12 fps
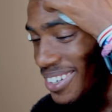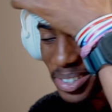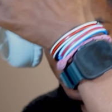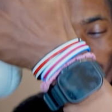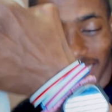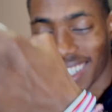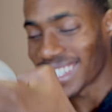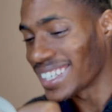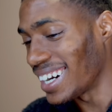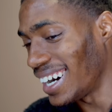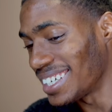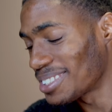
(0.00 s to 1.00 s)
Oh my
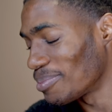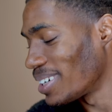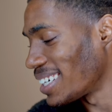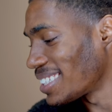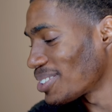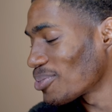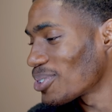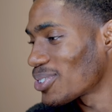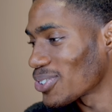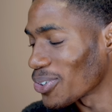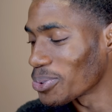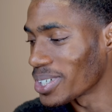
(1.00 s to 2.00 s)
gosh, man. This was
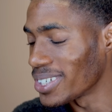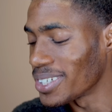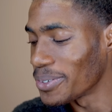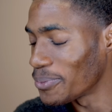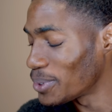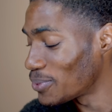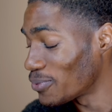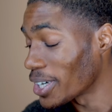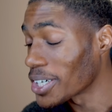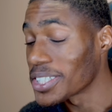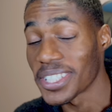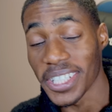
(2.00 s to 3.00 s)
so good. It was
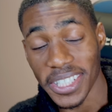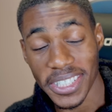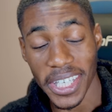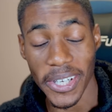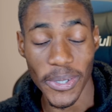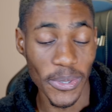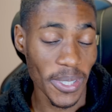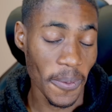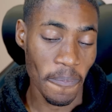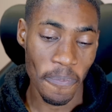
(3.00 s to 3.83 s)
very detailed.